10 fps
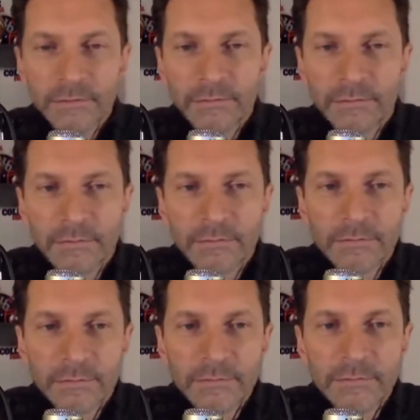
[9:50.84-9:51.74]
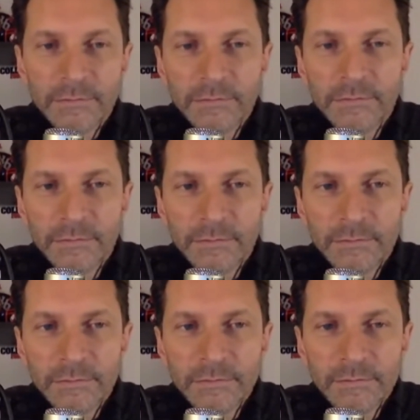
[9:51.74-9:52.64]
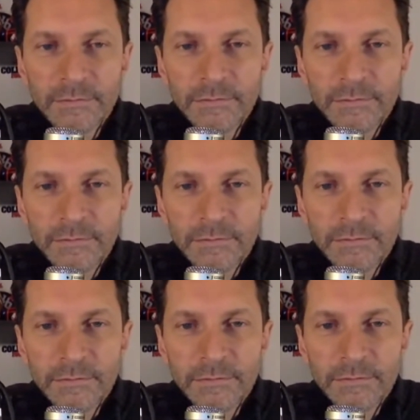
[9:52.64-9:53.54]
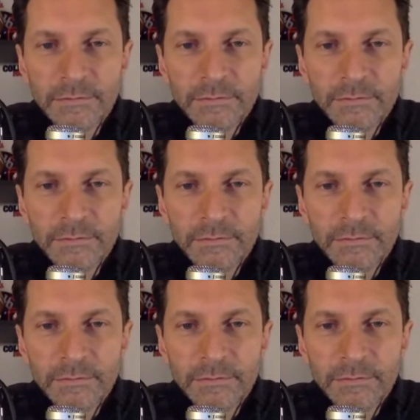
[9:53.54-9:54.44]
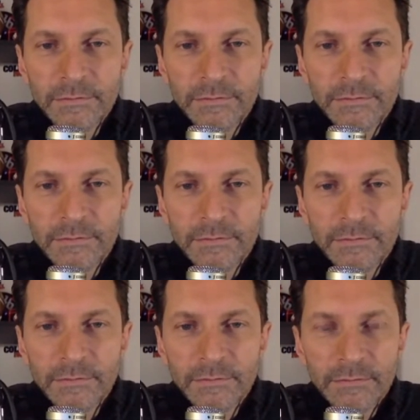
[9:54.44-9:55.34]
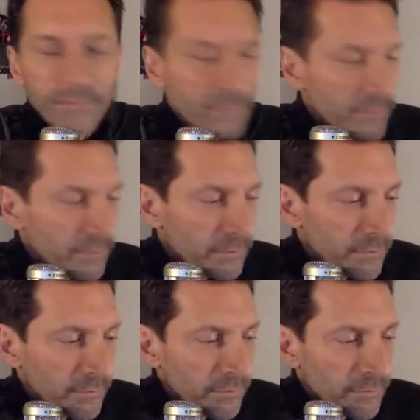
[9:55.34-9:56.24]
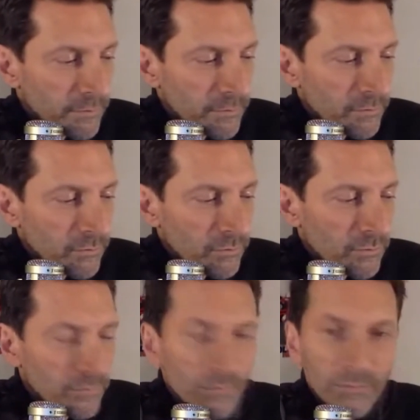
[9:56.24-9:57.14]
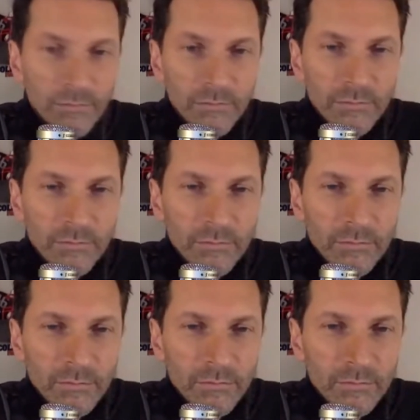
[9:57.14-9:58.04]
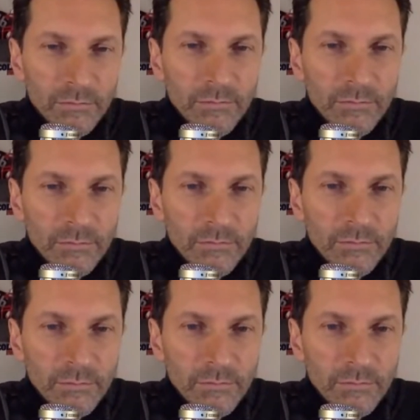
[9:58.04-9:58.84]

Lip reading: No words are spoken by the person on screen.